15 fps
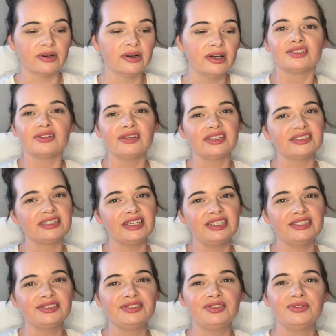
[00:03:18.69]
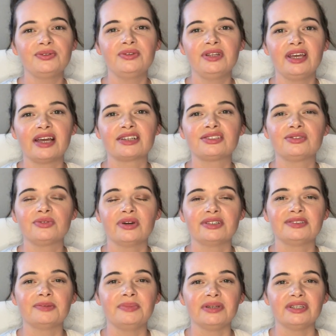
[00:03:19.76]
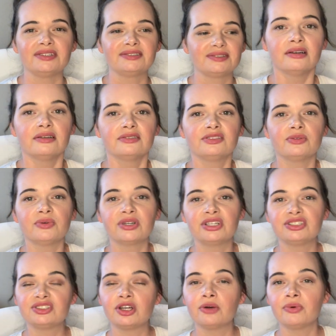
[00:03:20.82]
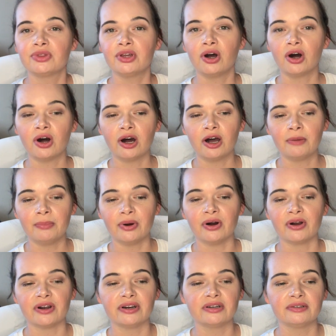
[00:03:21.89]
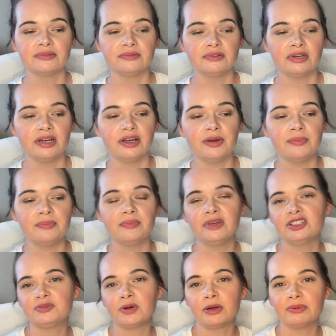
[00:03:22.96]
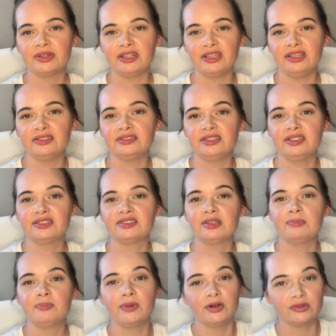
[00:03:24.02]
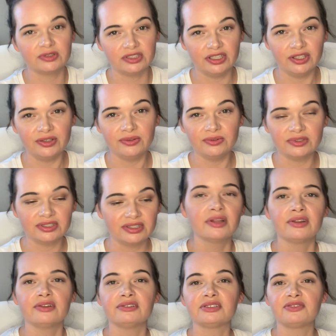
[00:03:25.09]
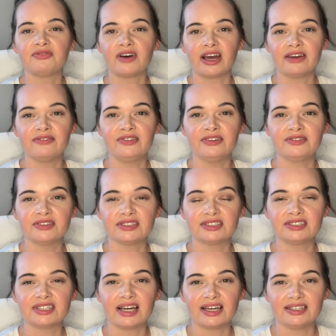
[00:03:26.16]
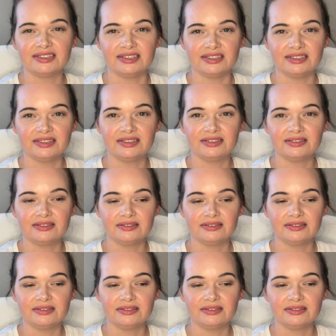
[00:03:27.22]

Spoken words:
So let's get into the actual recipes. So we're gonna start with the hot bar. It's probably the easiest and most used. There's 4 different sizes.